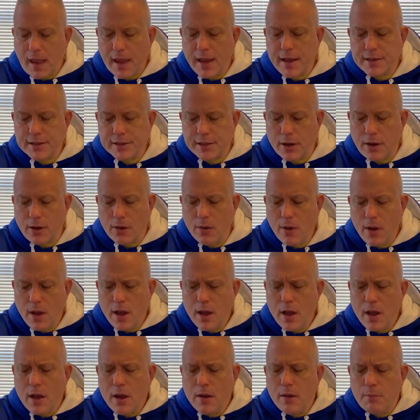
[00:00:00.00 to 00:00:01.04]
And so
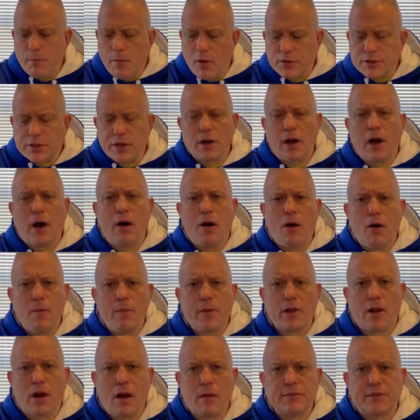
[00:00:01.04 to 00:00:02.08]
most
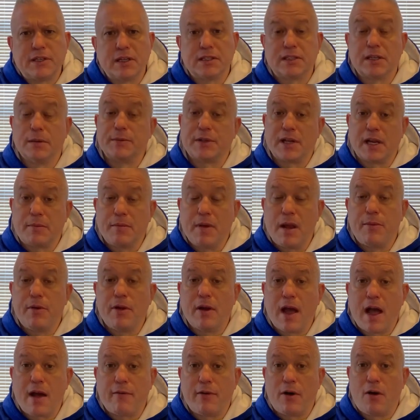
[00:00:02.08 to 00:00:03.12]
home alarm systems, like maybe
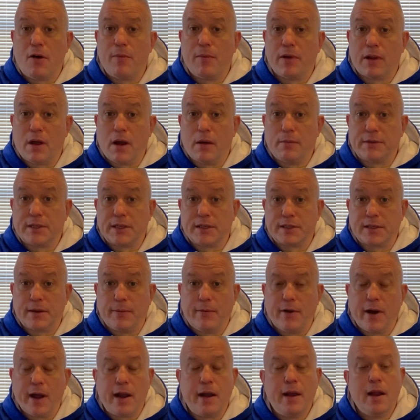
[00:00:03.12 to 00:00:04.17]
you have a home alarm
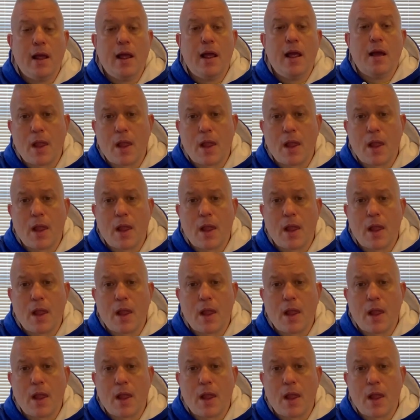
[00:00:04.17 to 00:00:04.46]
system, right?